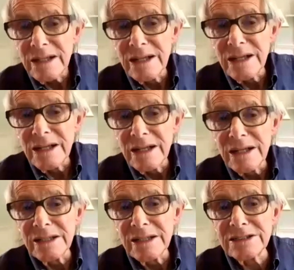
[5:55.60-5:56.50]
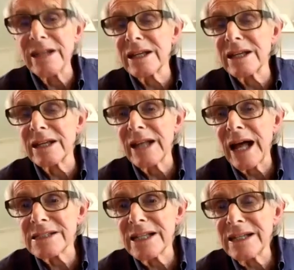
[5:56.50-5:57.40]

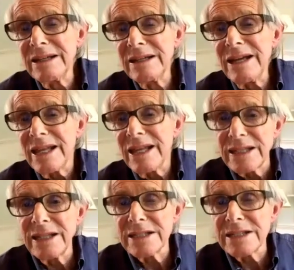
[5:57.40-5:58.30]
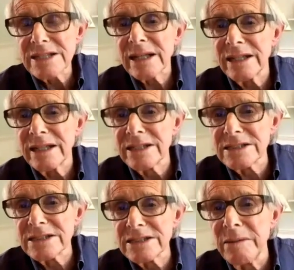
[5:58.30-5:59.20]
Kinnock and Hattersley, they did
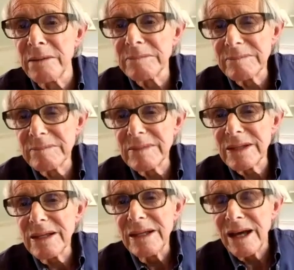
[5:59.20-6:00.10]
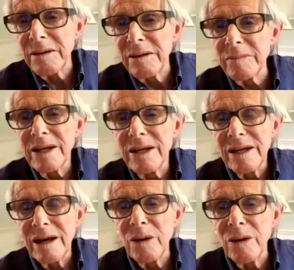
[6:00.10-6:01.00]
exactly the same.
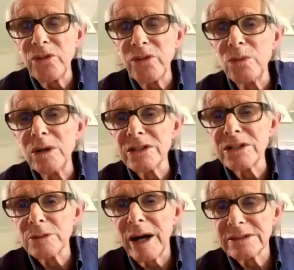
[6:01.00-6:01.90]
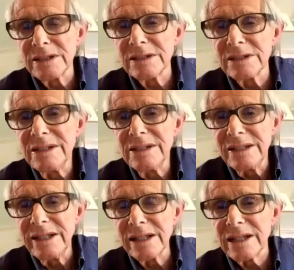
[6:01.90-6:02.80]
A
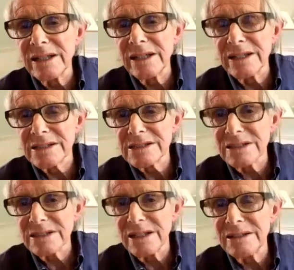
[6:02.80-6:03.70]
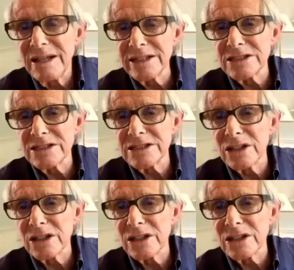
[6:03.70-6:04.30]
few words about Neil